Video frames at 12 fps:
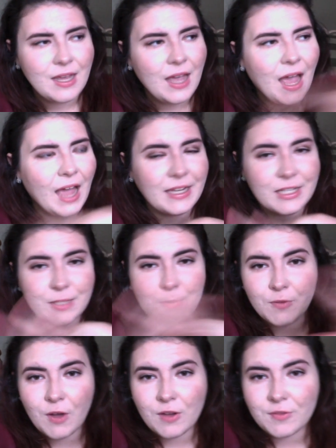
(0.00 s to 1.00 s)
I need to
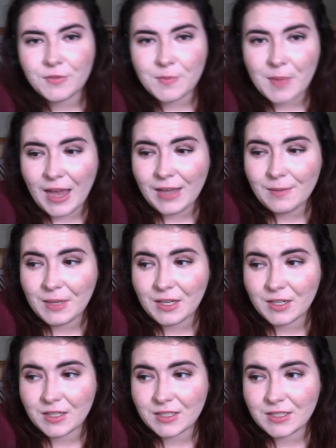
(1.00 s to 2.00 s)
move on from that
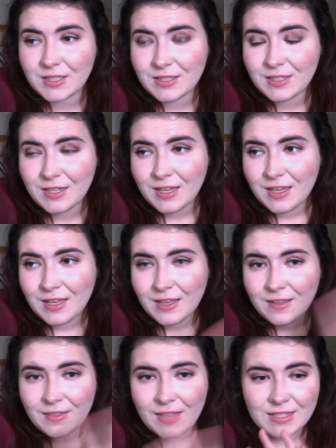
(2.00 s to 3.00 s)
because
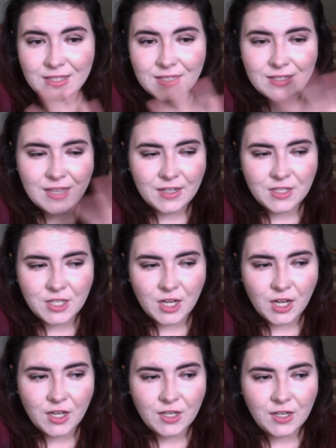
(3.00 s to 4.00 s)
that's said and
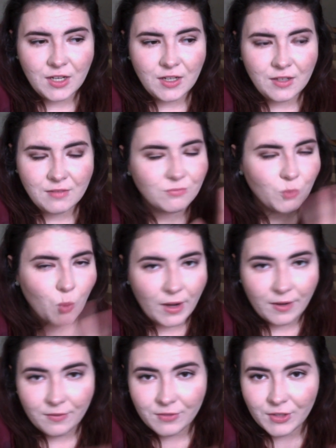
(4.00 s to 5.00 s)
done.
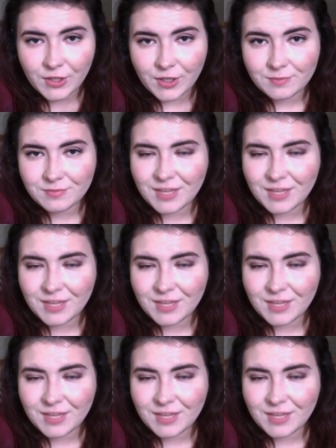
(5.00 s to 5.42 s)
Whatever.